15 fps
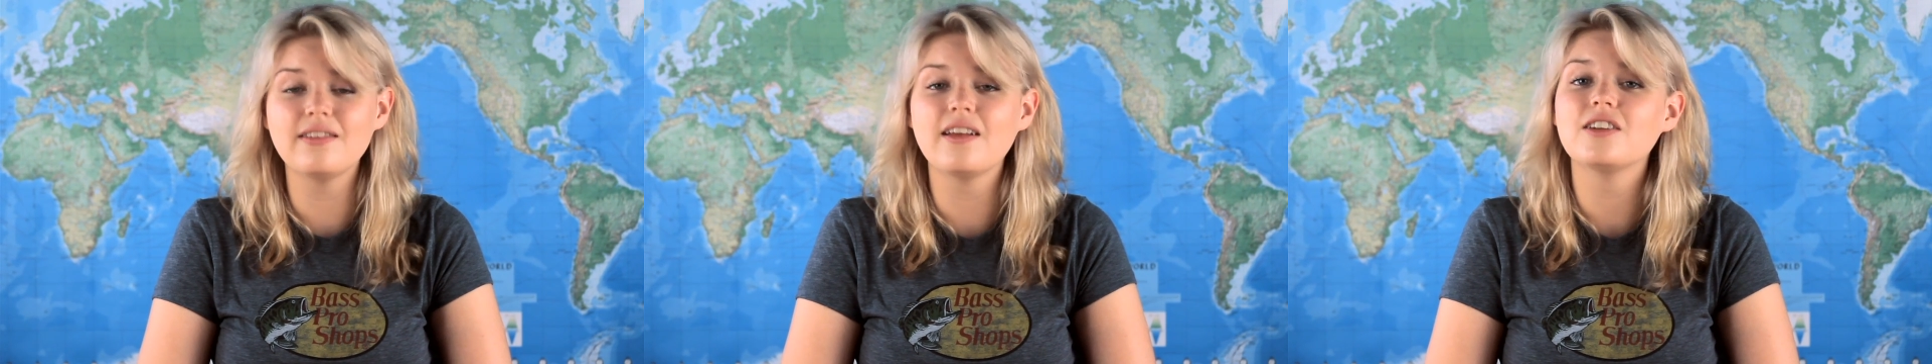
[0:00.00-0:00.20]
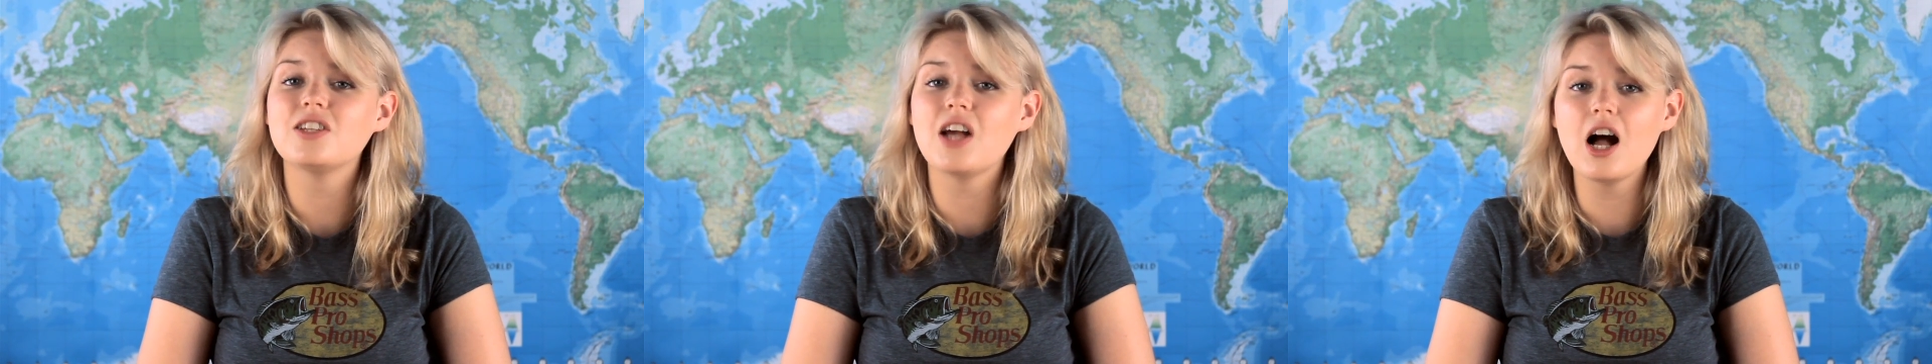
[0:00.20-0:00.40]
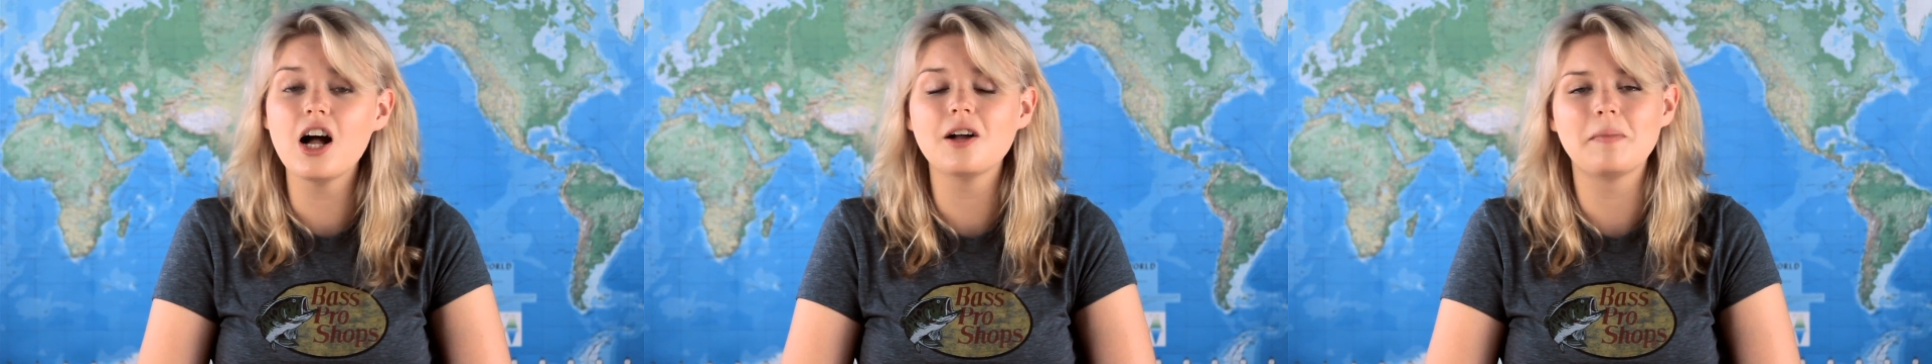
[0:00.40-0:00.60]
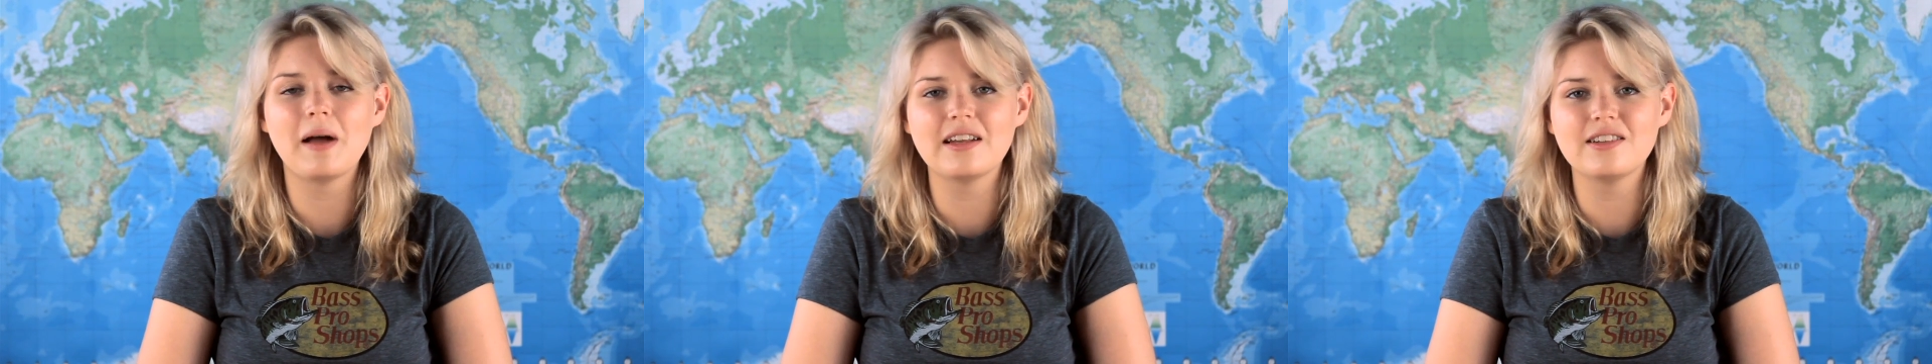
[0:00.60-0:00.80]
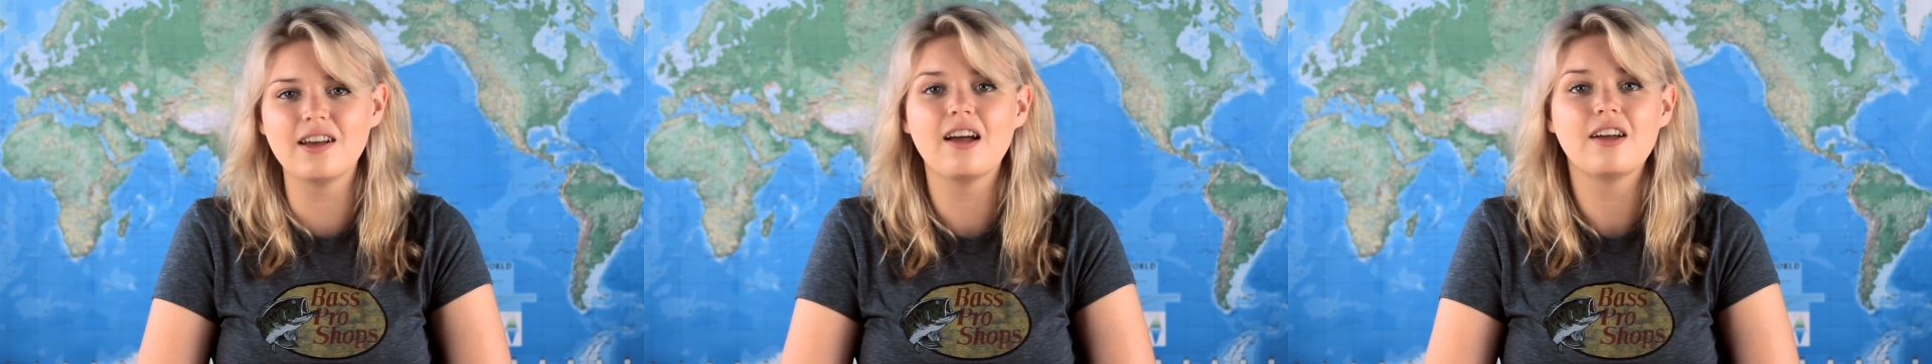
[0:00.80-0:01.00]
are dark
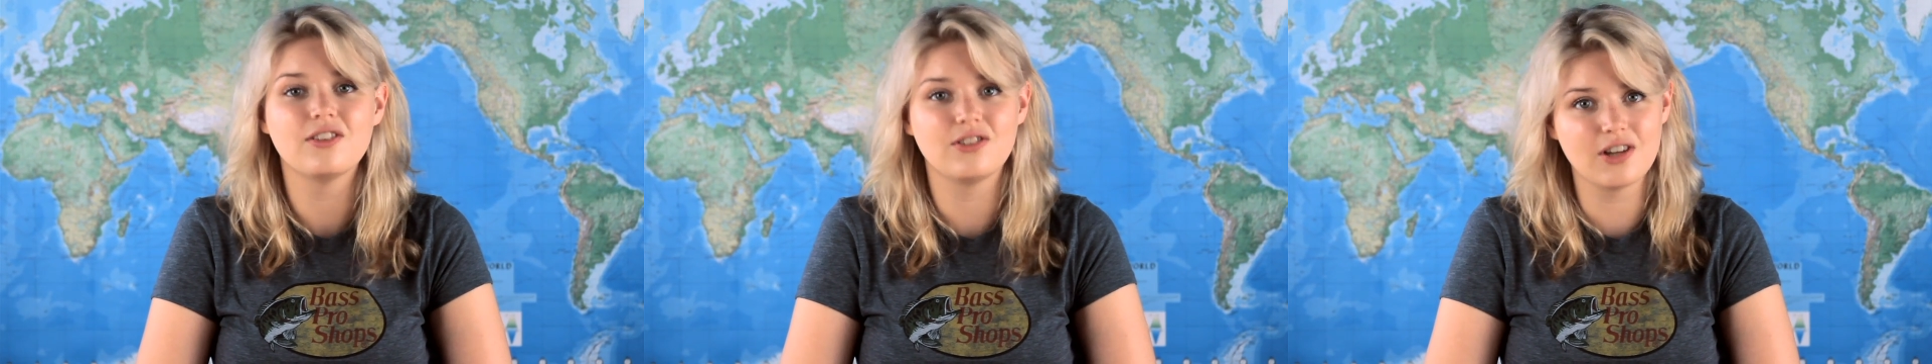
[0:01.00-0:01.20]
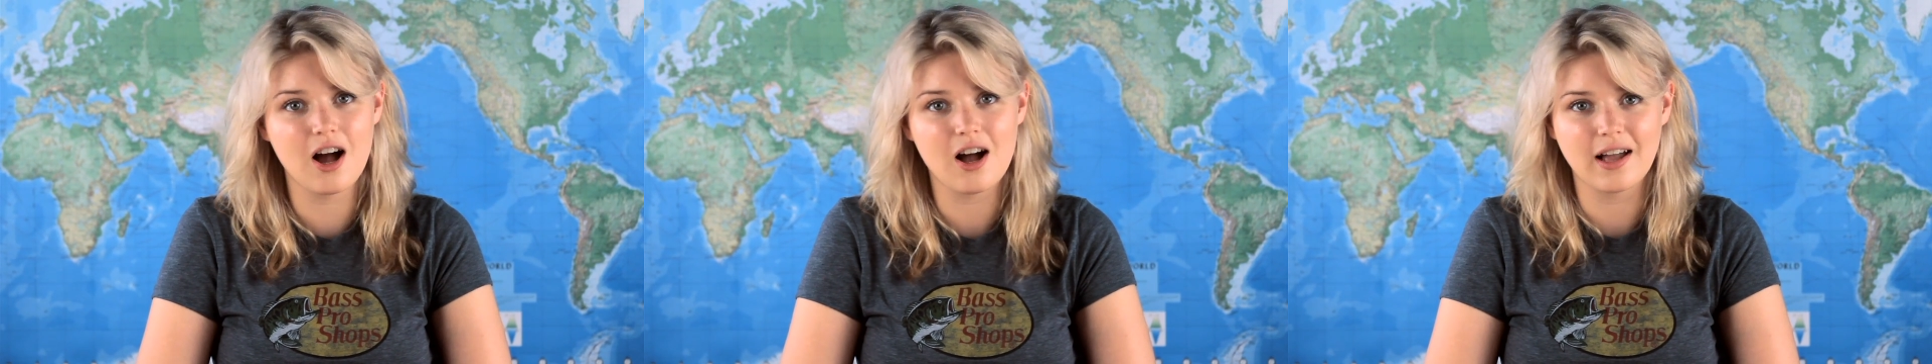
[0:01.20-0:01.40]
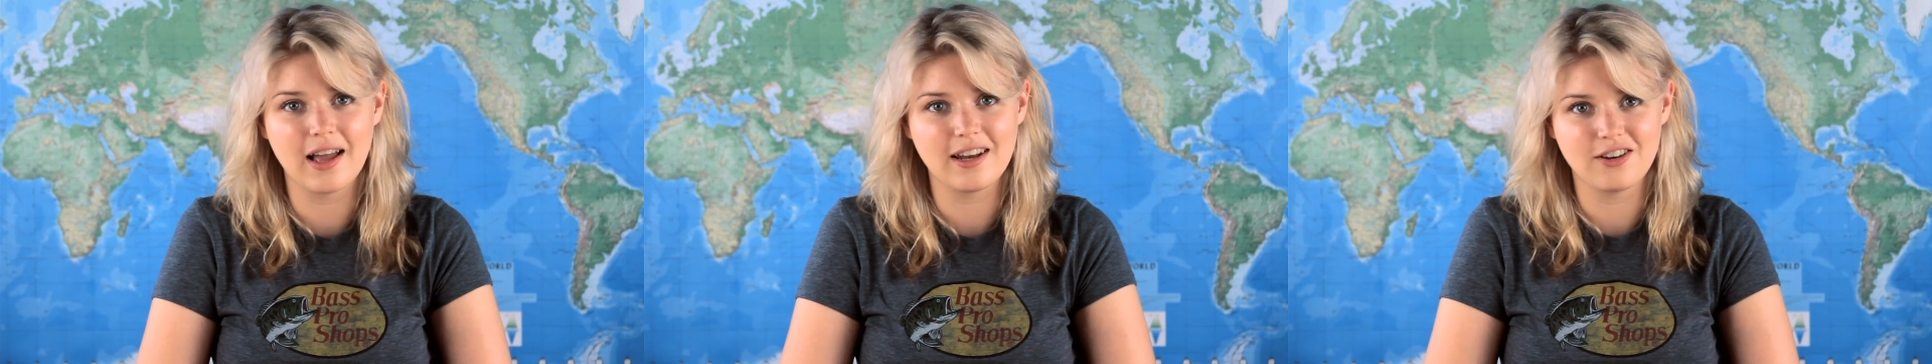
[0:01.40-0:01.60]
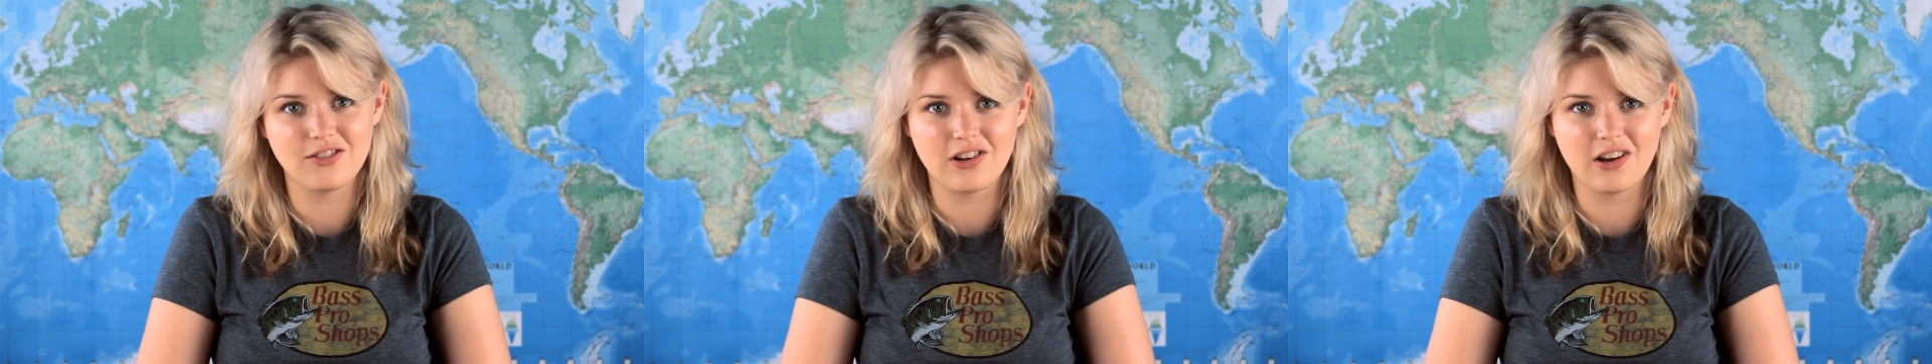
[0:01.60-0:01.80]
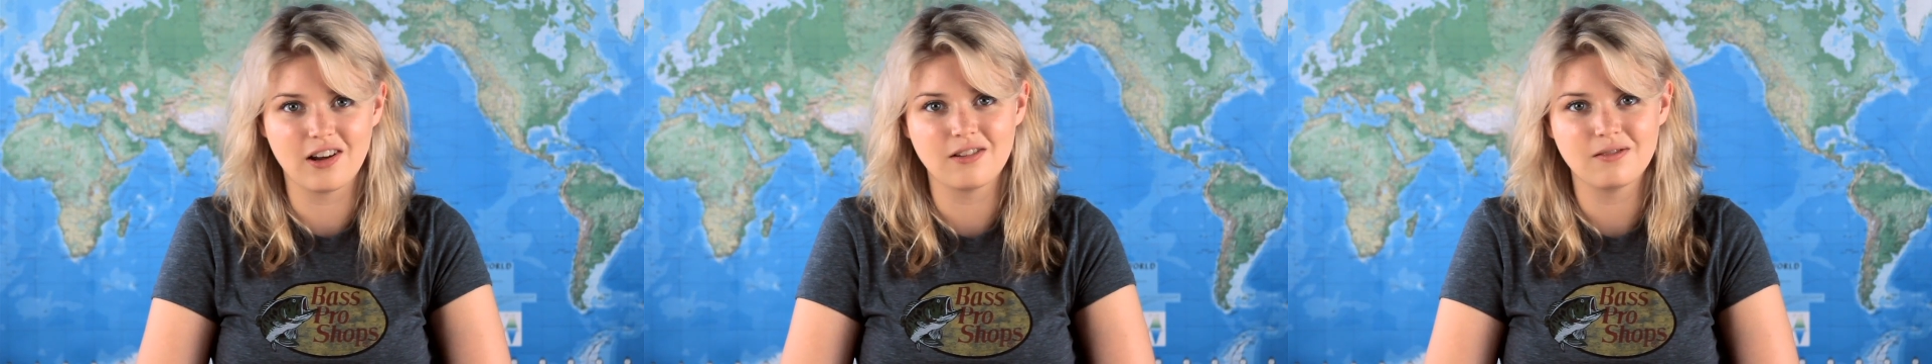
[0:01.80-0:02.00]
matter and dark
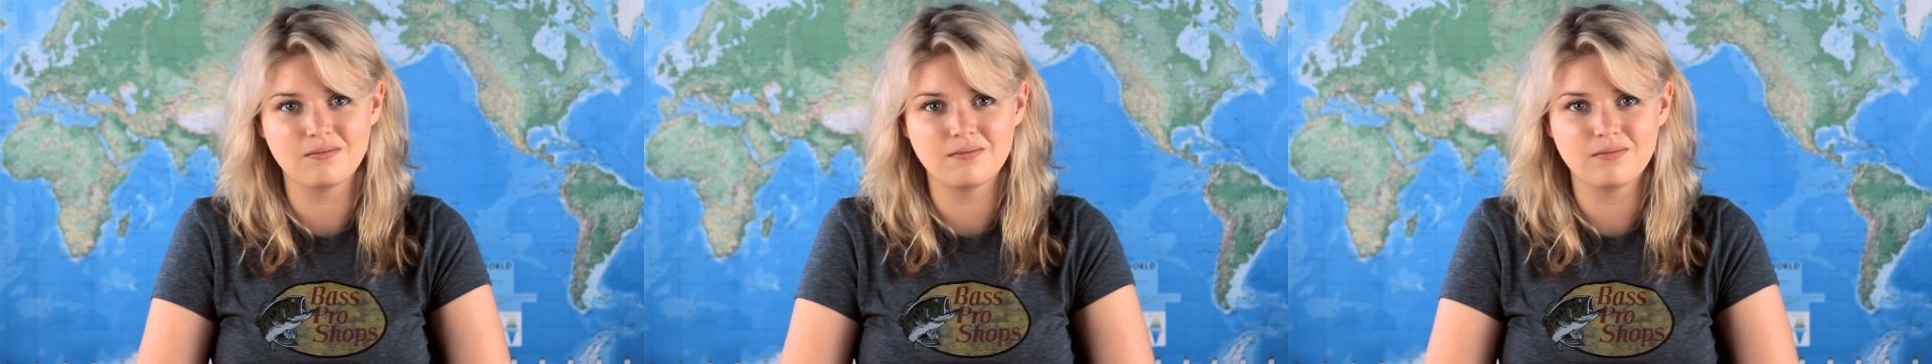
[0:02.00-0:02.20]
energy.